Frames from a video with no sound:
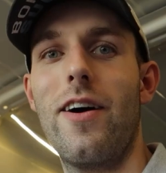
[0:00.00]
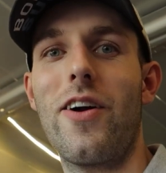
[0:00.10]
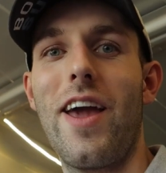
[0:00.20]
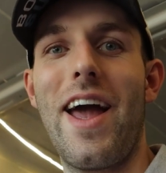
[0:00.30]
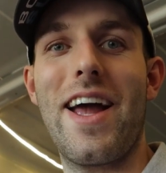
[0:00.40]

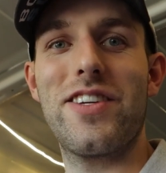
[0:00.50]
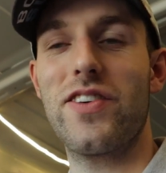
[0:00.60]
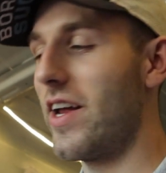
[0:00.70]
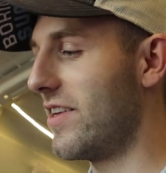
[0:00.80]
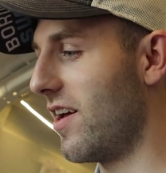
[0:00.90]
Okay, I
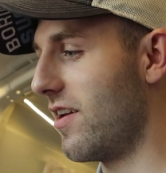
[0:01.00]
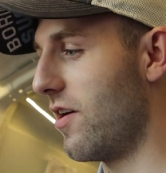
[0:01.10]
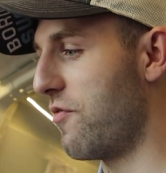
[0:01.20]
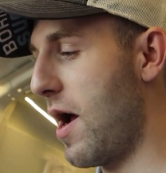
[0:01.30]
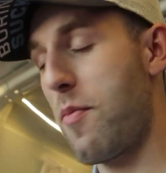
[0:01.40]
just got done
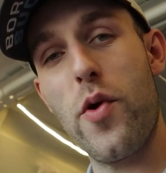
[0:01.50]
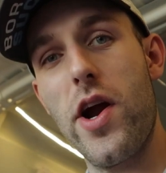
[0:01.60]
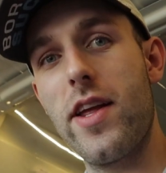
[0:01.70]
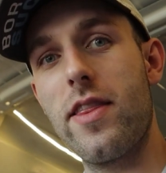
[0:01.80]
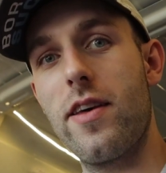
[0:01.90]

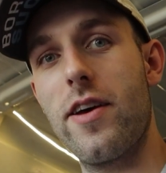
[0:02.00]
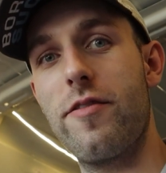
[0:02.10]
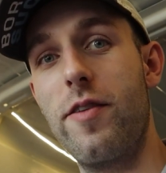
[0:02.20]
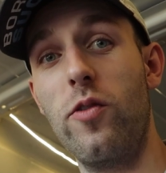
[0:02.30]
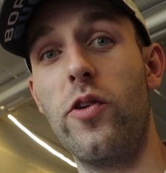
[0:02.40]
evaporating
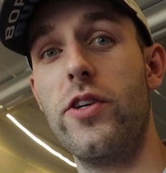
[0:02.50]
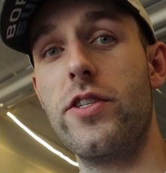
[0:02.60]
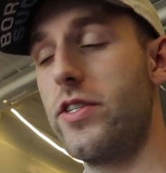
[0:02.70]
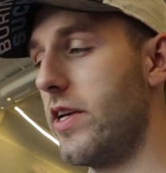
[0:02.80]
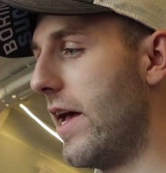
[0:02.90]
the
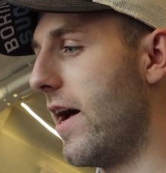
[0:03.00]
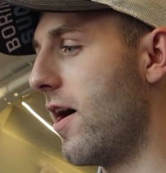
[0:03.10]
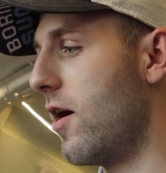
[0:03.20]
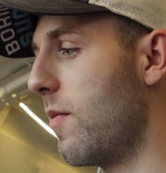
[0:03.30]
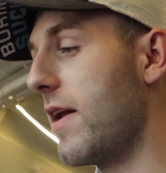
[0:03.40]
filters.
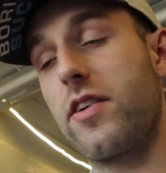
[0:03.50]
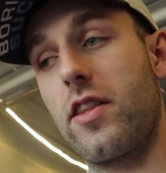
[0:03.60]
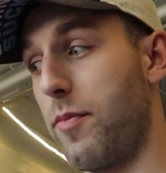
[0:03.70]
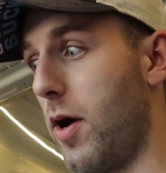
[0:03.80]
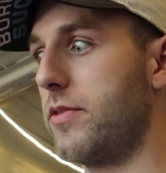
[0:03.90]
I just
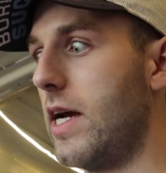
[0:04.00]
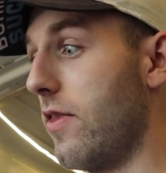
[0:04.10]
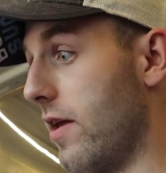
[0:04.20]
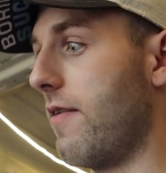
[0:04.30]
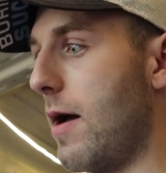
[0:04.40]
got the pumps out
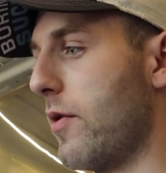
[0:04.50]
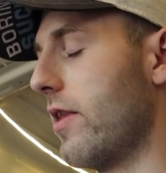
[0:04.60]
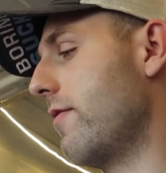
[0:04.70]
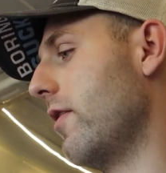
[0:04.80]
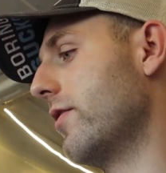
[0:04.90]
and then
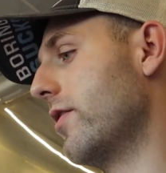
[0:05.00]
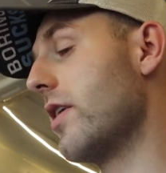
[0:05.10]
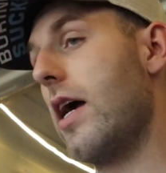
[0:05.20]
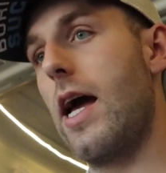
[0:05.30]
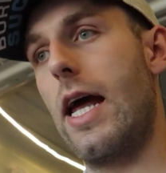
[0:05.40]
evaporated the
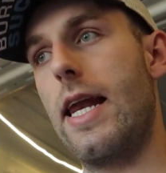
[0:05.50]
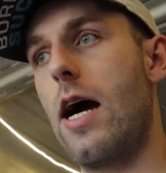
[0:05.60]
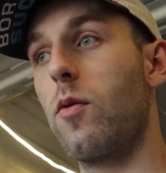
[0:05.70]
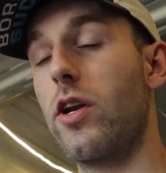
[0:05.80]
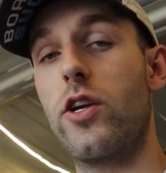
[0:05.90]
filters. And
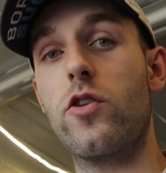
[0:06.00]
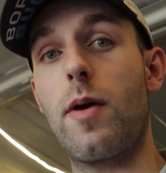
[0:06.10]
now I'm gonna use